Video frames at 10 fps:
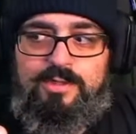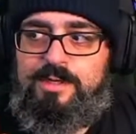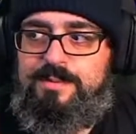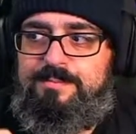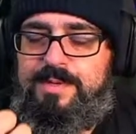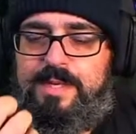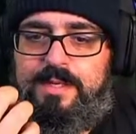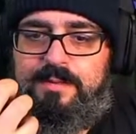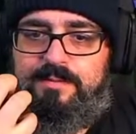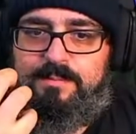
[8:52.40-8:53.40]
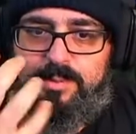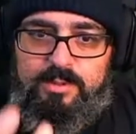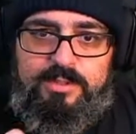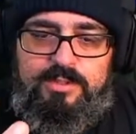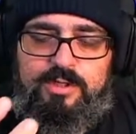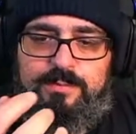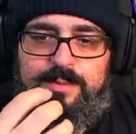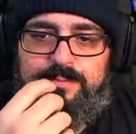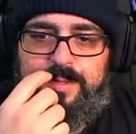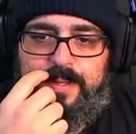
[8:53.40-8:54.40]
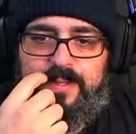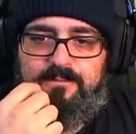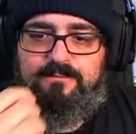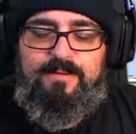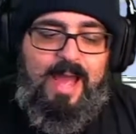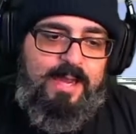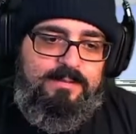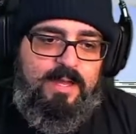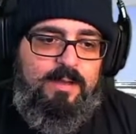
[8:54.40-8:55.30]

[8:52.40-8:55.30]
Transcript: going to be big. The buildings are going to be big. In fact, I've